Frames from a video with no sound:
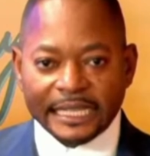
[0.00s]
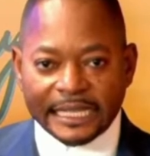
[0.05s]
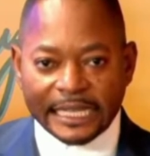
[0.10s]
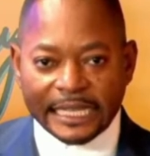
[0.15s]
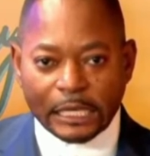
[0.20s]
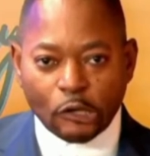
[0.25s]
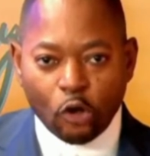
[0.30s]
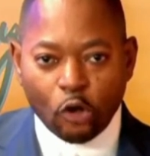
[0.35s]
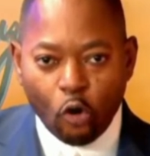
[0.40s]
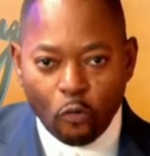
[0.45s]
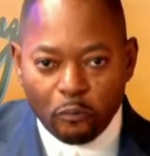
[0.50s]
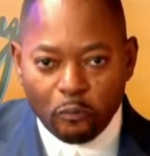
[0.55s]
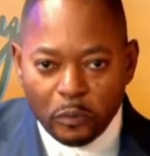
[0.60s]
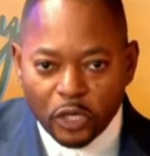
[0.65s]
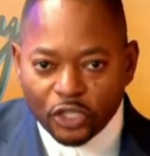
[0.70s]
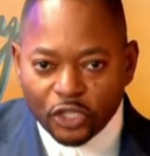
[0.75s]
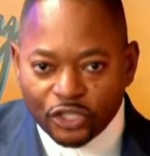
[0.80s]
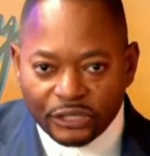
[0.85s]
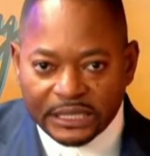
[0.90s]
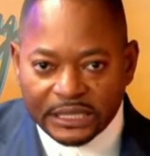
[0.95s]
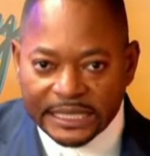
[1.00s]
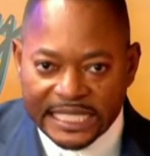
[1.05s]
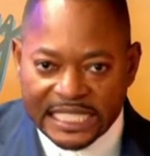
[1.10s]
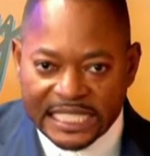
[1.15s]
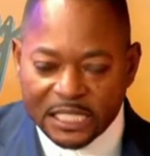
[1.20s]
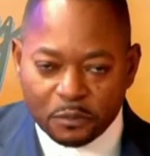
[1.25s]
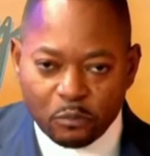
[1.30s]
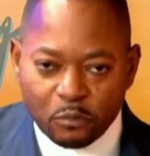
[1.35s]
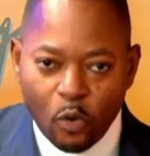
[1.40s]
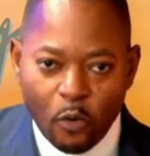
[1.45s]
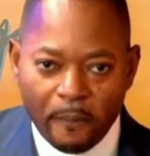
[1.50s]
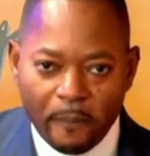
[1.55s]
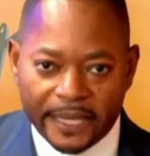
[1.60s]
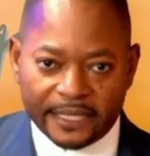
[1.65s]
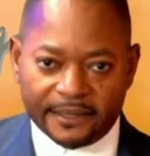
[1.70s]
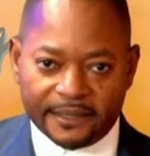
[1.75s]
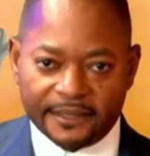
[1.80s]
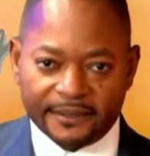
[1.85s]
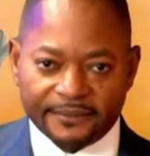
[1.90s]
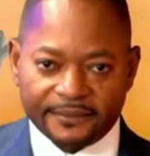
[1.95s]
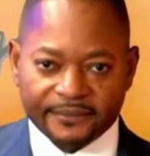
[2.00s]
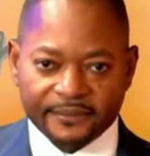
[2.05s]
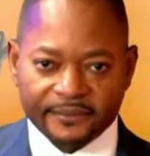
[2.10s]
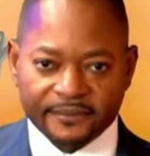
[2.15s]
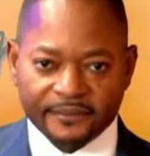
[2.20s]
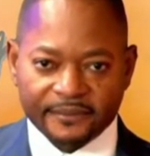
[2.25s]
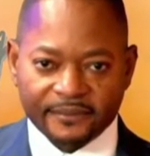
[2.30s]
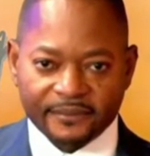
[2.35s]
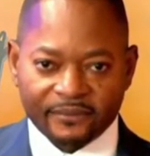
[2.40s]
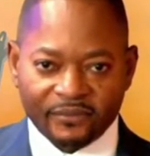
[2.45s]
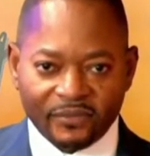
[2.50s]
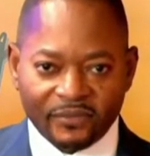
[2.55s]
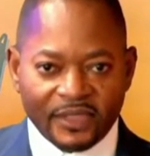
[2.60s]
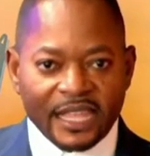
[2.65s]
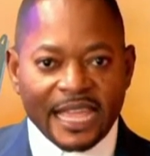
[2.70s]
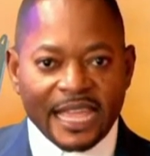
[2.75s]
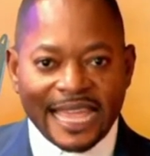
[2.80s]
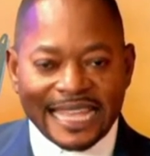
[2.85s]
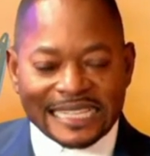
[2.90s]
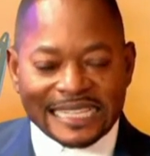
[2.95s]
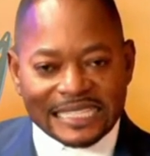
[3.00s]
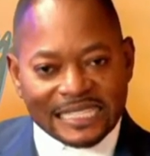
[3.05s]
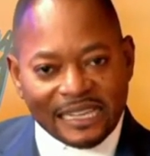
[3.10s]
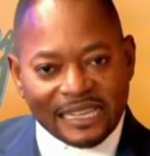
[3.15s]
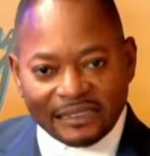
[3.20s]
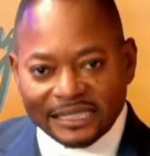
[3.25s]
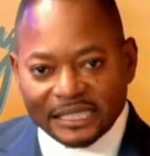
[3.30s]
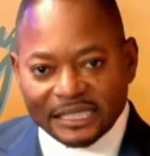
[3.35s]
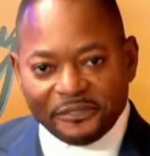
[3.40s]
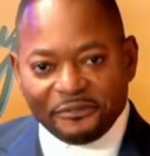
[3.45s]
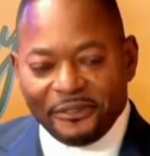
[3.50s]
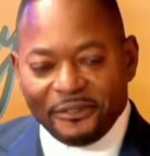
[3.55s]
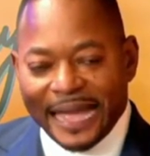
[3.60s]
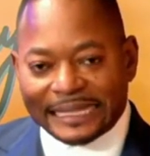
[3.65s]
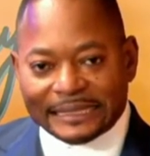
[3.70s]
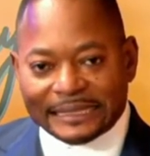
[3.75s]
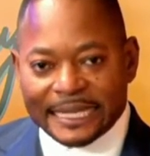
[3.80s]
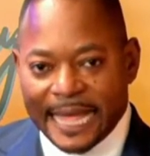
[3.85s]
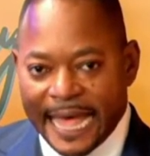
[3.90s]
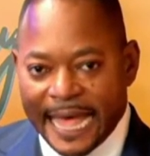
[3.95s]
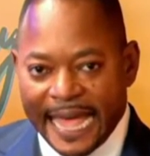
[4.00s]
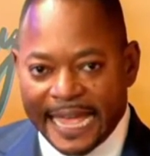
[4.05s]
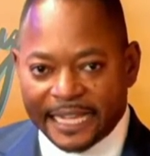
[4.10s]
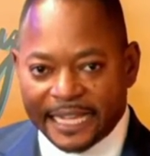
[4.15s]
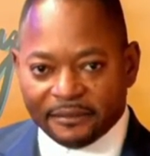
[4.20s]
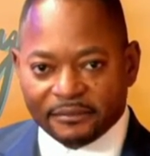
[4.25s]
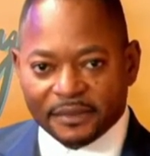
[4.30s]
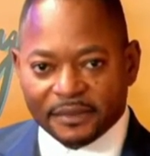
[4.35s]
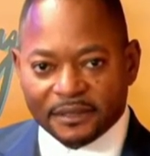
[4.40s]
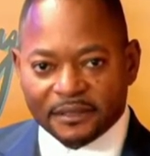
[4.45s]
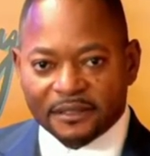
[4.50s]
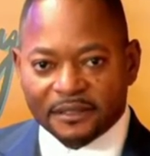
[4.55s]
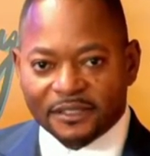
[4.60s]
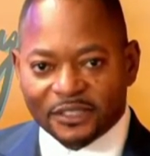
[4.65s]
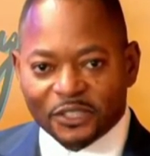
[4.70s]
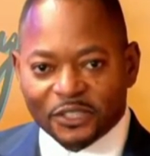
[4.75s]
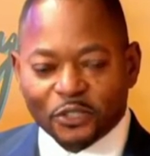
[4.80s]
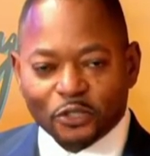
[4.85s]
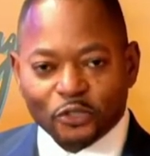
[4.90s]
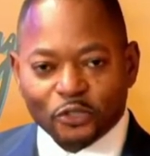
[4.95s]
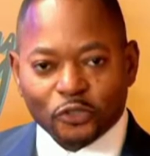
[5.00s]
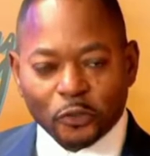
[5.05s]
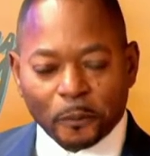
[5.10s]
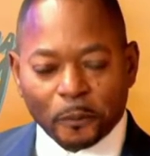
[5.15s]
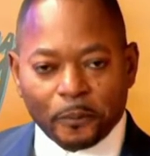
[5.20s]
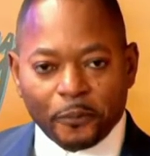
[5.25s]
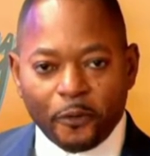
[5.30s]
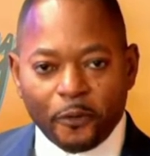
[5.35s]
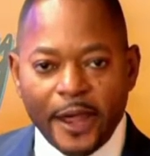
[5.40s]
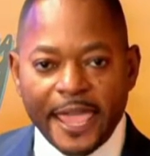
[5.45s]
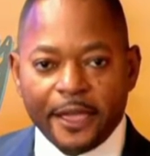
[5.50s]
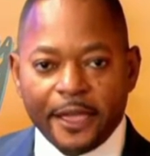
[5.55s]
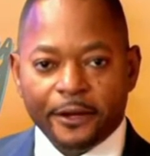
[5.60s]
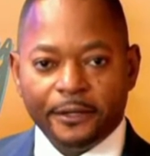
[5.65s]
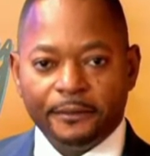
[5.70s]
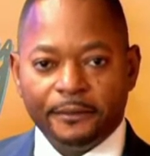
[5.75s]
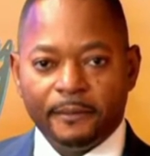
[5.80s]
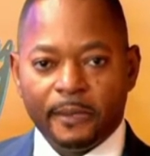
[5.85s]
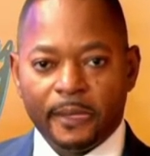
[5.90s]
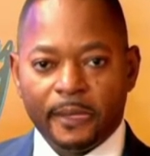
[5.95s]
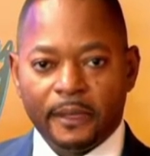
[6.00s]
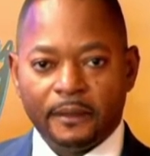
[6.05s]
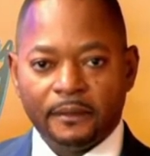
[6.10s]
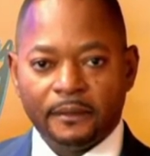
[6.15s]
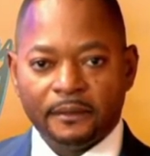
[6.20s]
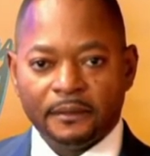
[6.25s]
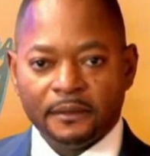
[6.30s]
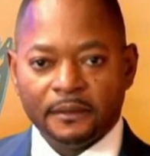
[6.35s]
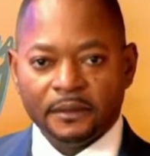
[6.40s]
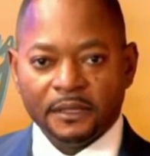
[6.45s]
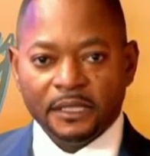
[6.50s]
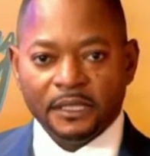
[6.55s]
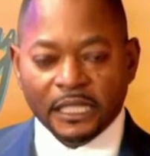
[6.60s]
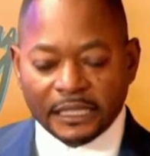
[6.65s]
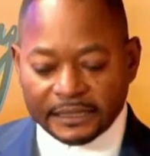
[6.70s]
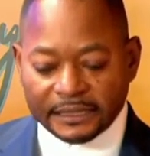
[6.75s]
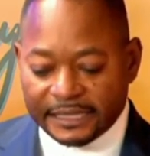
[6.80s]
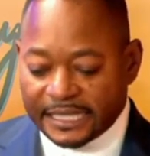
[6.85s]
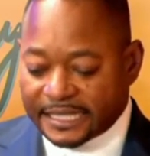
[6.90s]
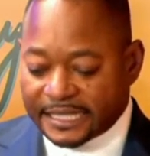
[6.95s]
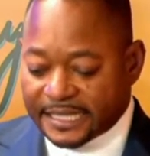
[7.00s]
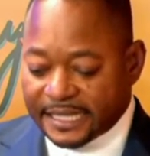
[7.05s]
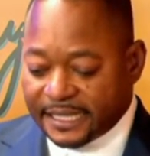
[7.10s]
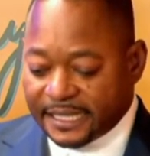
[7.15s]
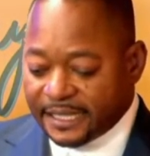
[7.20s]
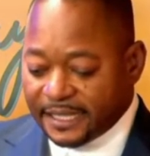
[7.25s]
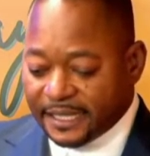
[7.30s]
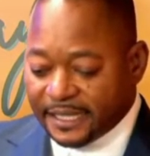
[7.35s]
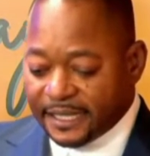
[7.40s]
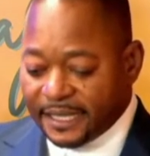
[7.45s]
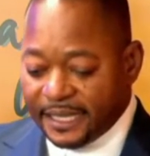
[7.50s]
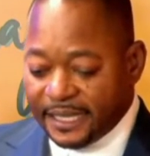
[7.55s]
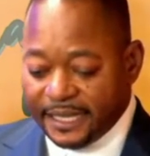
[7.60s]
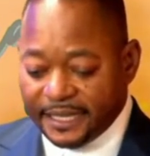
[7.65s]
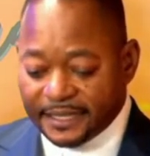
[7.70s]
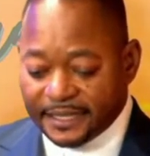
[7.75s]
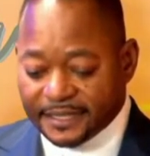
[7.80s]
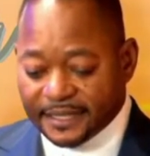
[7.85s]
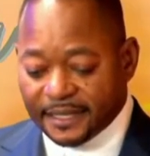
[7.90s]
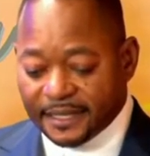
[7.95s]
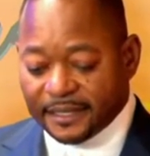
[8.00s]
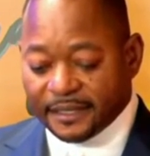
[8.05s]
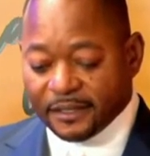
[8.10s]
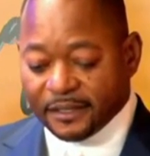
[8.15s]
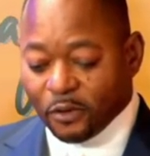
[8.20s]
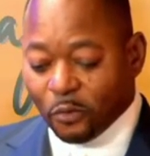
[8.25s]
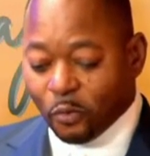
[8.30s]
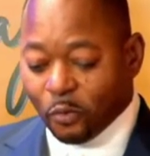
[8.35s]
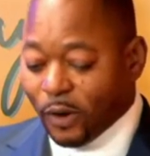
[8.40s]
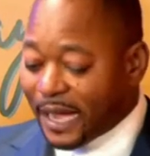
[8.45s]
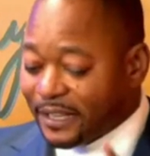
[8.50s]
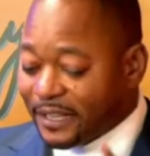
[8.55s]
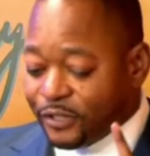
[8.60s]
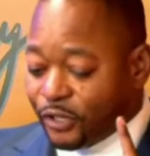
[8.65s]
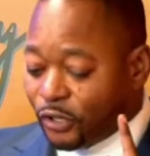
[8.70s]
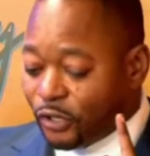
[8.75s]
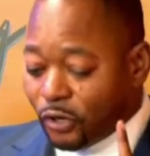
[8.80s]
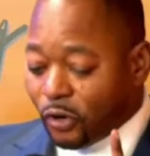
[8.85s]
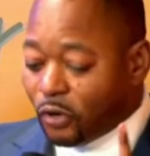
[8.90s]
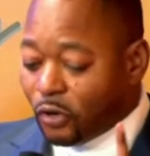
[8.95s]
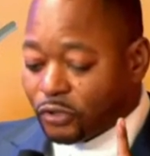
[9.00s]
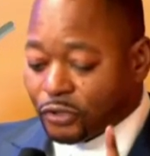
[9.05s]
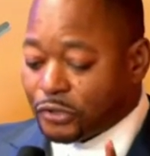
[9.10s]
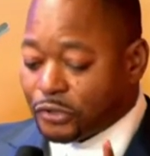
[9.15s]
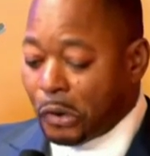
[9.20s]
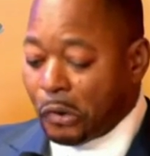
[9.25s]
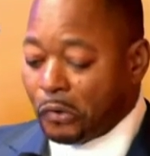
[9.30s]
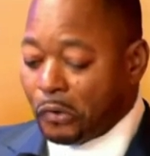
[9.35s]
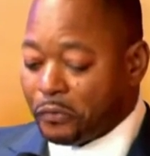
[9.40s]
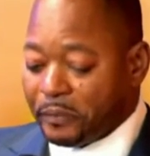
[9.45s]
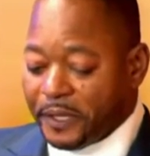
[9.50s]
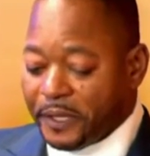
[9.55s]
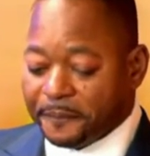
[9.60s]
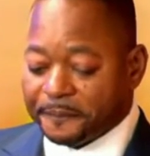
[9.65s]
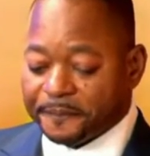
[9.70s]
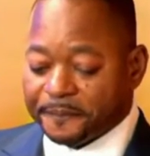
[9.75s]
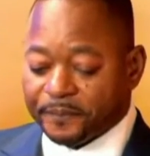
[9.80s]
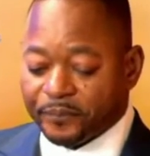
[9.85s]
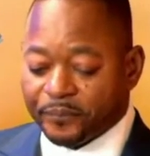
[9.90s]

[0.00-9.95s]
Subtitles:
He commissioned this moment, a sanctified time to prayer. This is what the Lord told me.